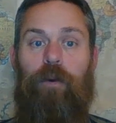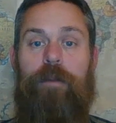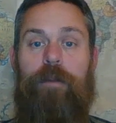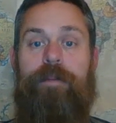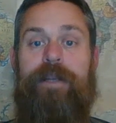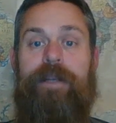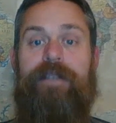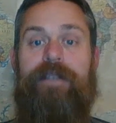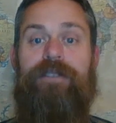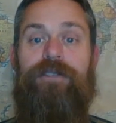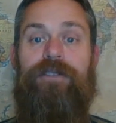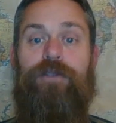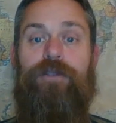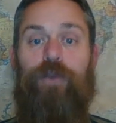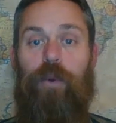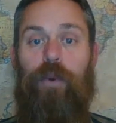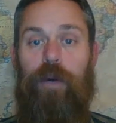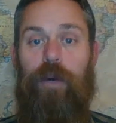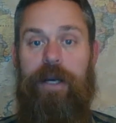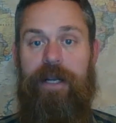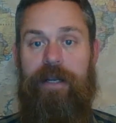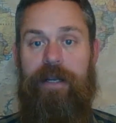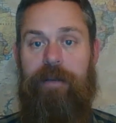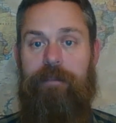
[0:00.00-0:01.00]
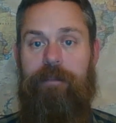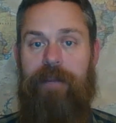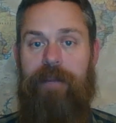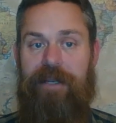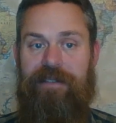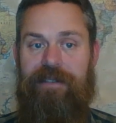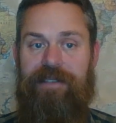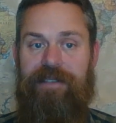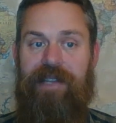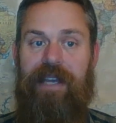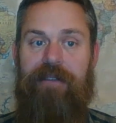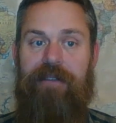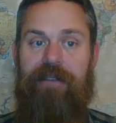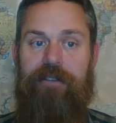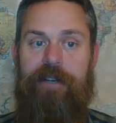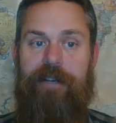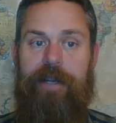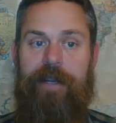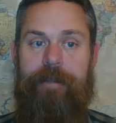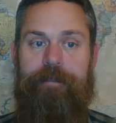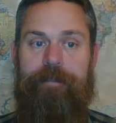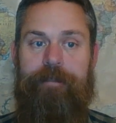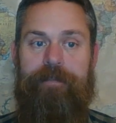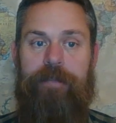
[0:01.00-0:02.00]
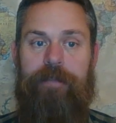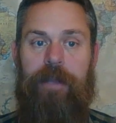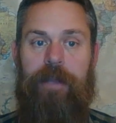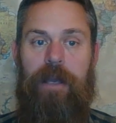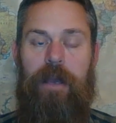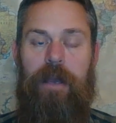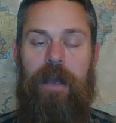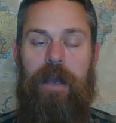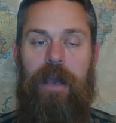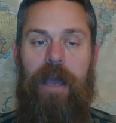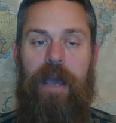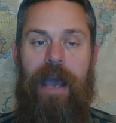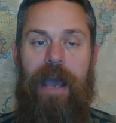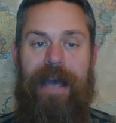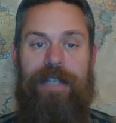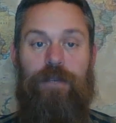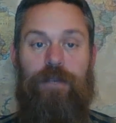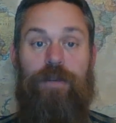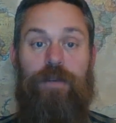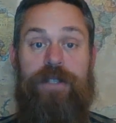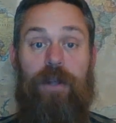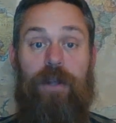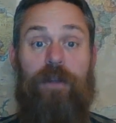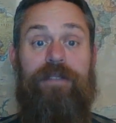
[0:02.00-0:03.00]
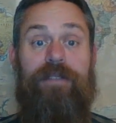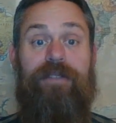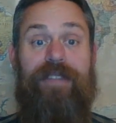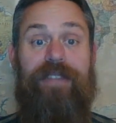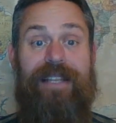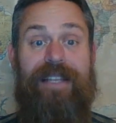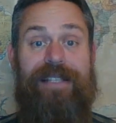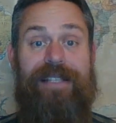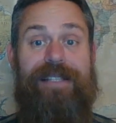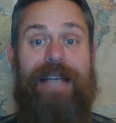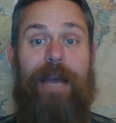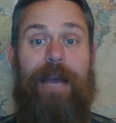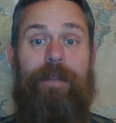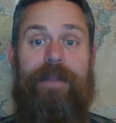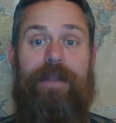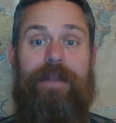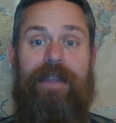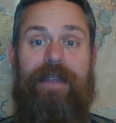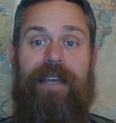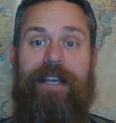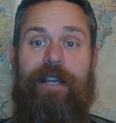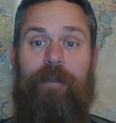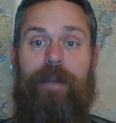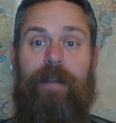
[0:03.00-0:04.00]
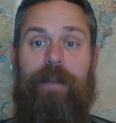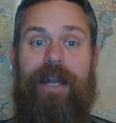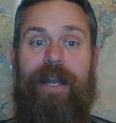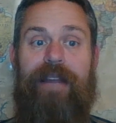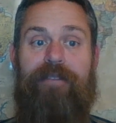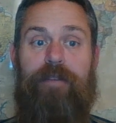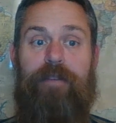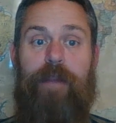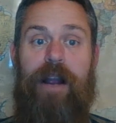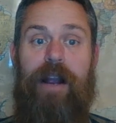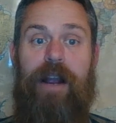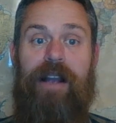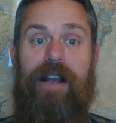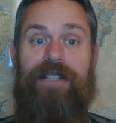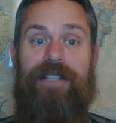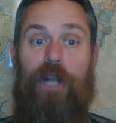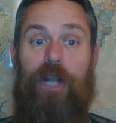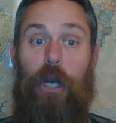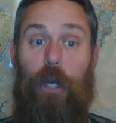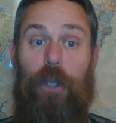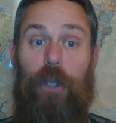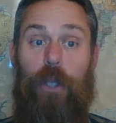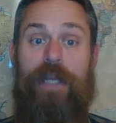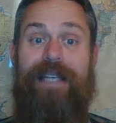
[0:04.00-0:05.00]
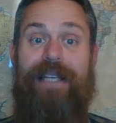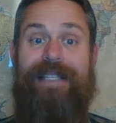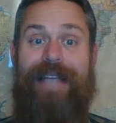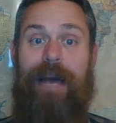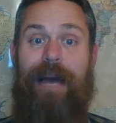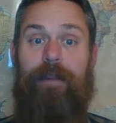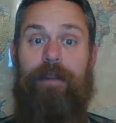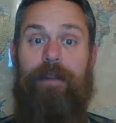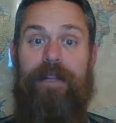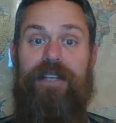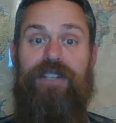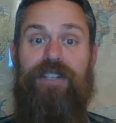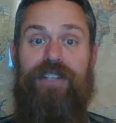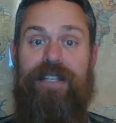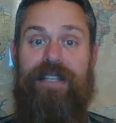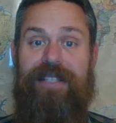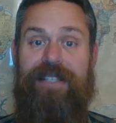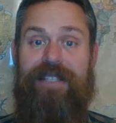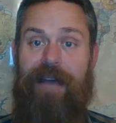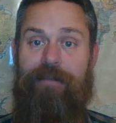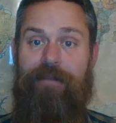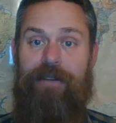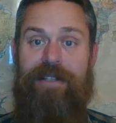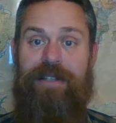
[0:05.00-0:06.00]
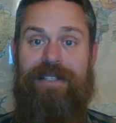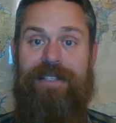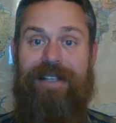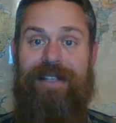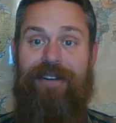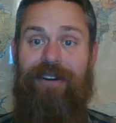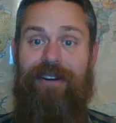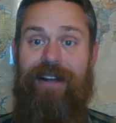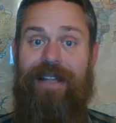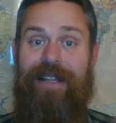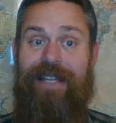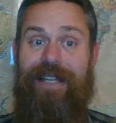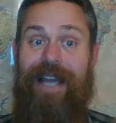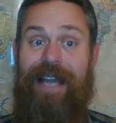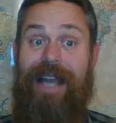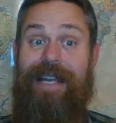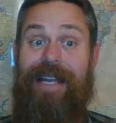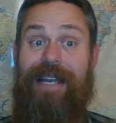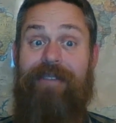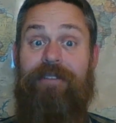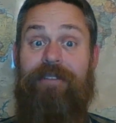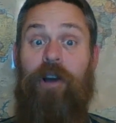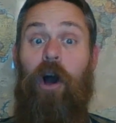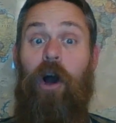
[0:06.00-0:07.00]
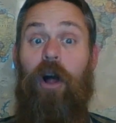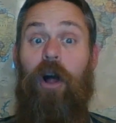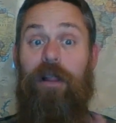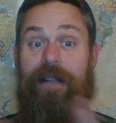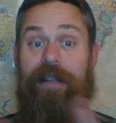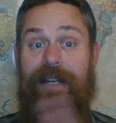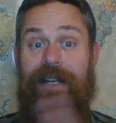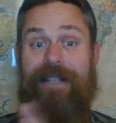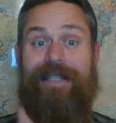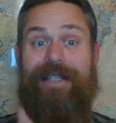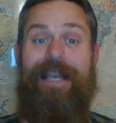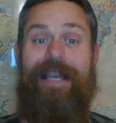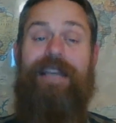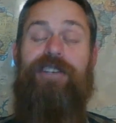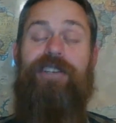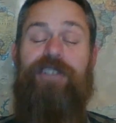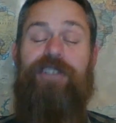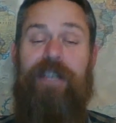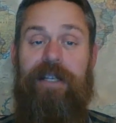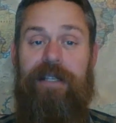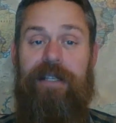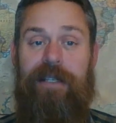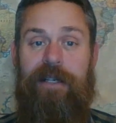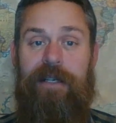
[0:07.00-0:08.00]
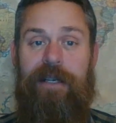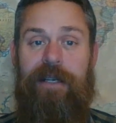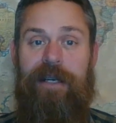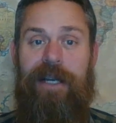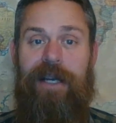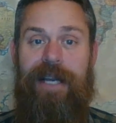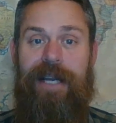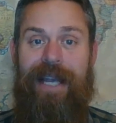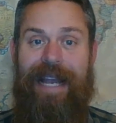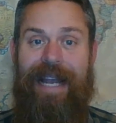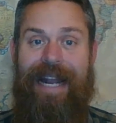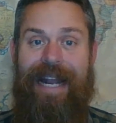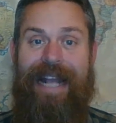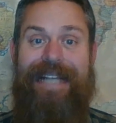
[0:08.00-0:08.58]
would be destroyed by slavery. As a result of this type of thinking, many of America's earliest abolitionist efforts centered on the idea of colonization. In